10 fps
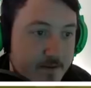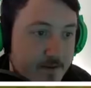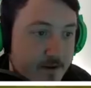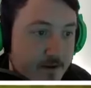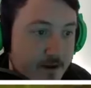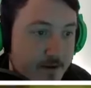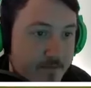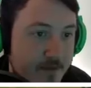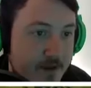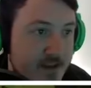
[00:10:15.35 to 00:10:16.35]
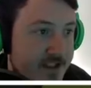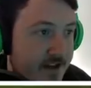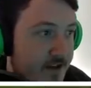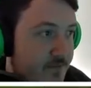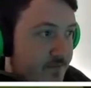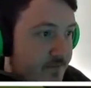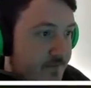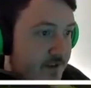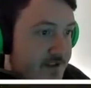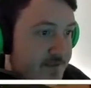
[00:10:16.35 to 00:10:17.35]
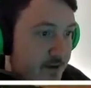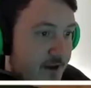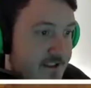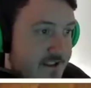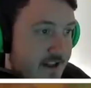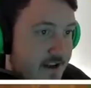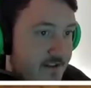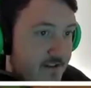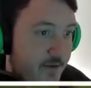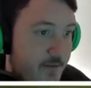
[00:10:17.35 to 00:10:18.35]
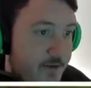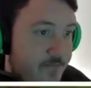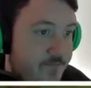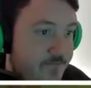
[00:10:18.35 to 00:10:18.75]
Alright, I'm just gonna fix my settings a little bit.